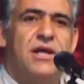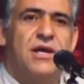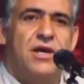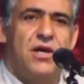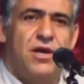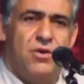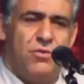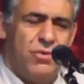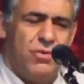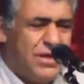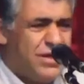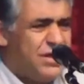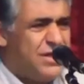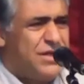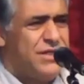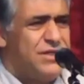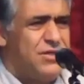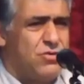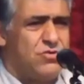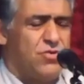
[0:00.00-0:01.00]
When I read the
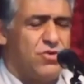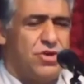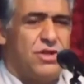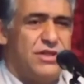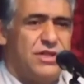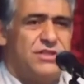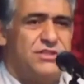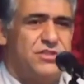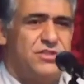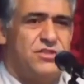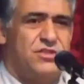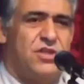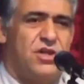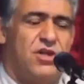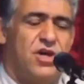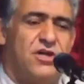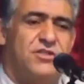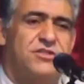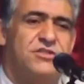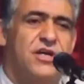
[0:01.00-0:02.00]
Quran this the
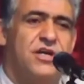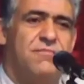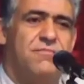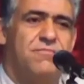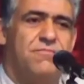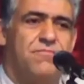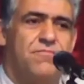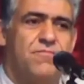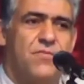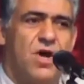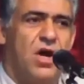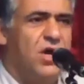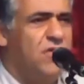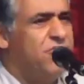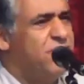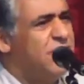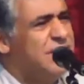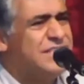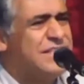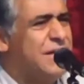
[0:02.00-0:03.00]
last time, I feel
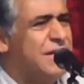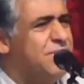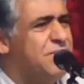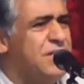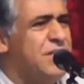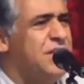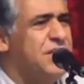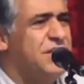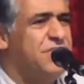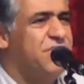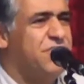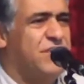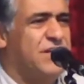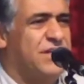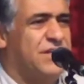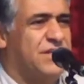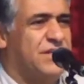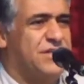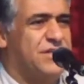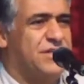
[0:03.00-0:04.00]
something different
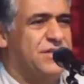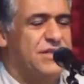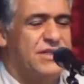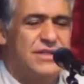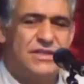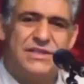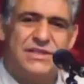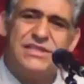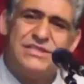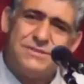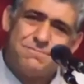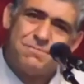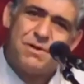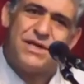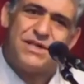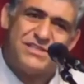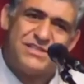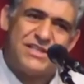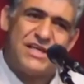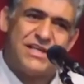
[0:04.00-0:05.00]
this
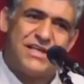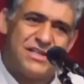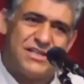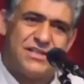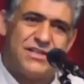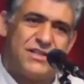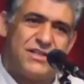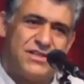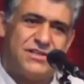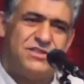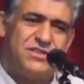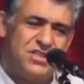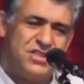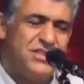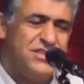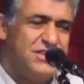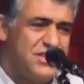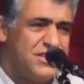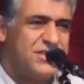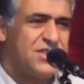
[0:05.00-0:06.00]
person,
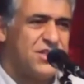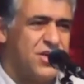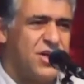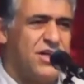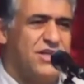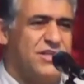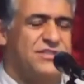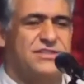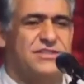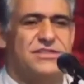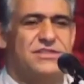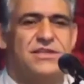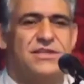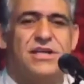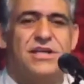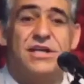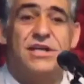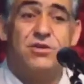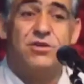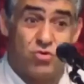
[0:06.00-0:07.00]
Jesus Christ,
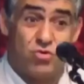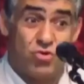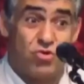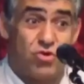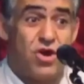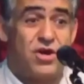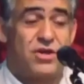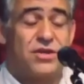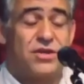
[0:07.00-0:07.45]
in Quran,